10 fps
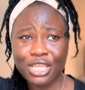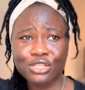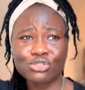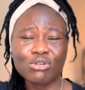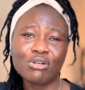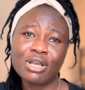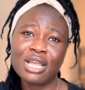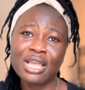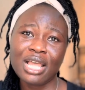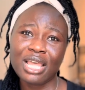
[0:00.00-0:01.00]
So,
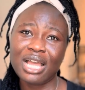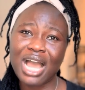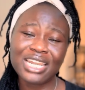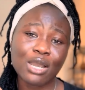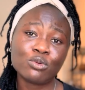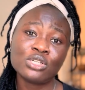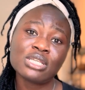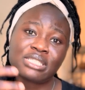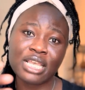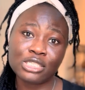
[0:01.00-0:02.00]
and I would
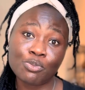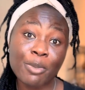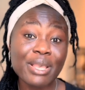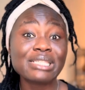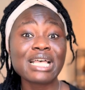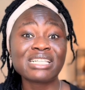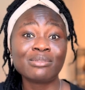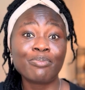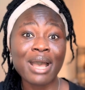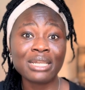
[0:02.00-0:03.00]
not say it to people, it's as
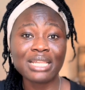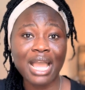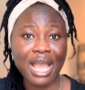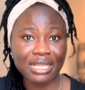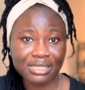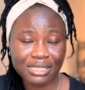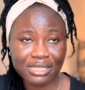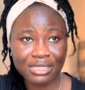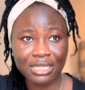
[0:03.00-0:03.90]
bad as,